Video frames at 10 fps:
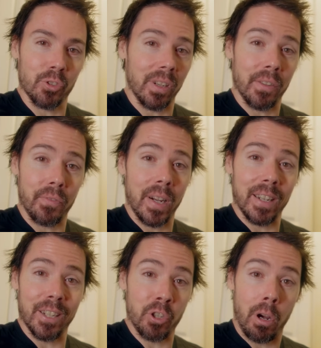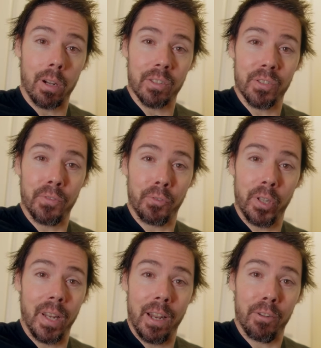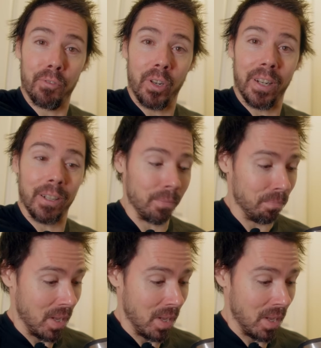trying to find a toxin-free air fryer.